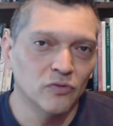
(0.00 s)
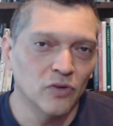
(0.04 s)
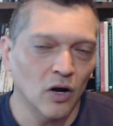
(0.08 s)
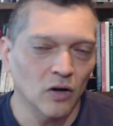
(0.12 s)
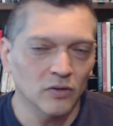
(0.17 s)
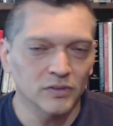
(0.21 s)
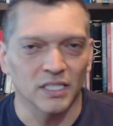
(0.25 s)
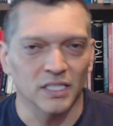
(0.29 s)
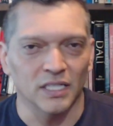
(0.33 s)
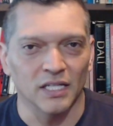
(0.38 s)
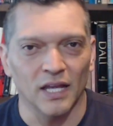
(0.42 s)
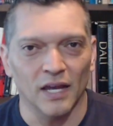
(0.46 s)

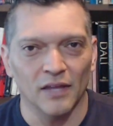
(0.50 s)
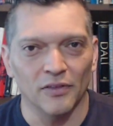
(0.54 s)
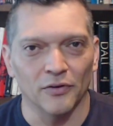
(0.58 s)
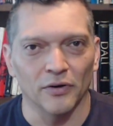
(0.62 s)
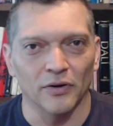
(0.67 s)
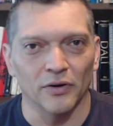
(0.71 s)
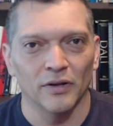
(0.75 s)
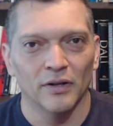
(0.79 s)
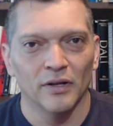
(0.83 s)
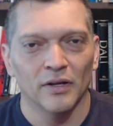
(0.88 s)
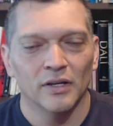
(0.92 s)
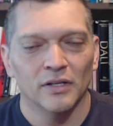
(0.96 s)

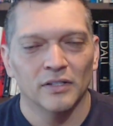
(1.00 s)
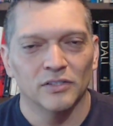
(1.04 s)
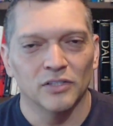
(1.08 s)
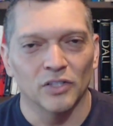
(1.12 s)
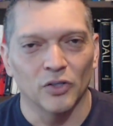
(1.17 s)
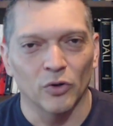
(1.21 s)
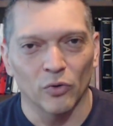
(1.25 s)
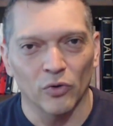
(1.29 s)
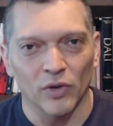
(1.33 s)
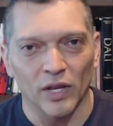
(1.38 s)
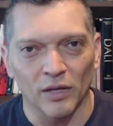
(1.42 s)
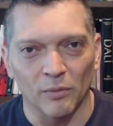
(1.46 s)
altogether to
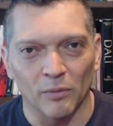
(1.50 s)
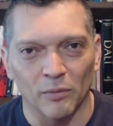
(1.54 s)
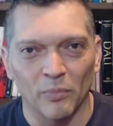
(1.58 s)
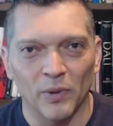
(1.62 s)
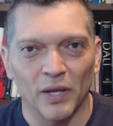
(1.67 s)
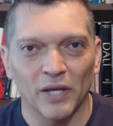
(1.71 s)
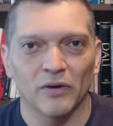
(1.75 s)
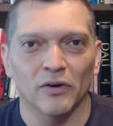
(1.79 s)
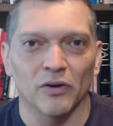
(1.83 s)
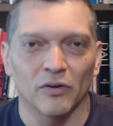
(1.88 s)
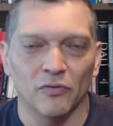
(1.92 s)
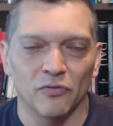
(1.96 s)
create a
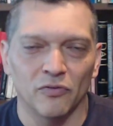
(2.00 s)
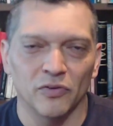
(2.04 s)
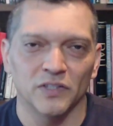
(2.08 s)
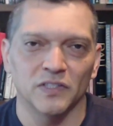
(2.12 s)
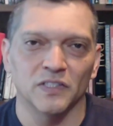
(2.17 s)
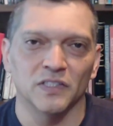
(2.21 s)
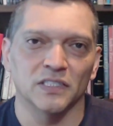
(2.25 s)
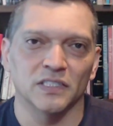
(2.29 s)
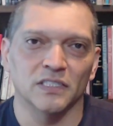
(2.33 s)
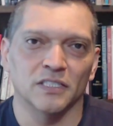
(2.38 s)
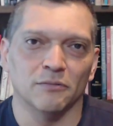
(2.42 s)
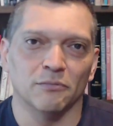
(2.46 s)
better efficiency.